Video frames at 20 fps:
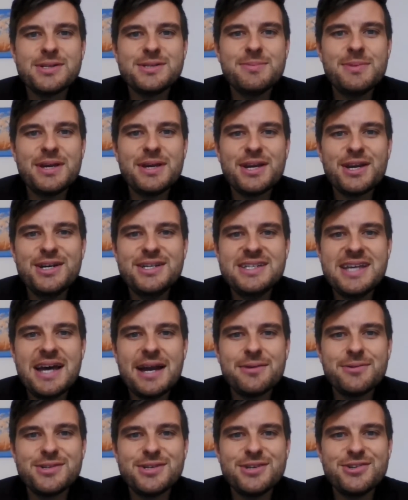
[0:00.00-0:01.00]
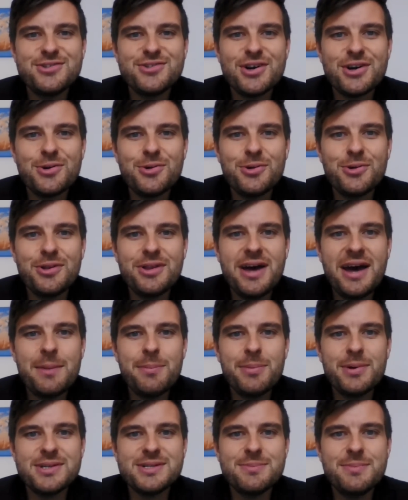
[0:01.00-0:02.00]
possibly could and also drunk all that
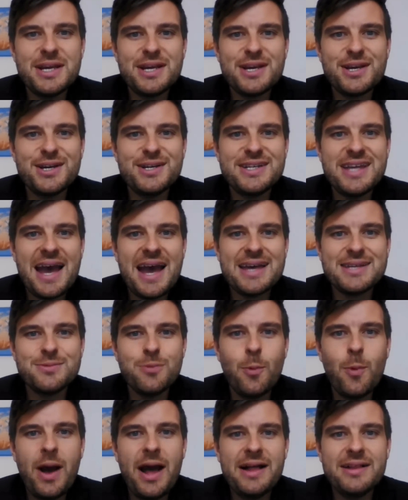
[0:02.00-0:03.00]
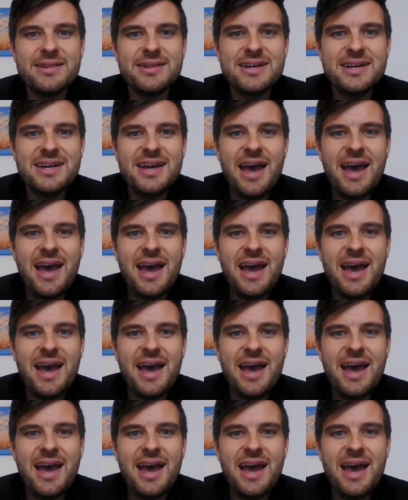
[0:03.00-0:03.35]
I possibly could as well.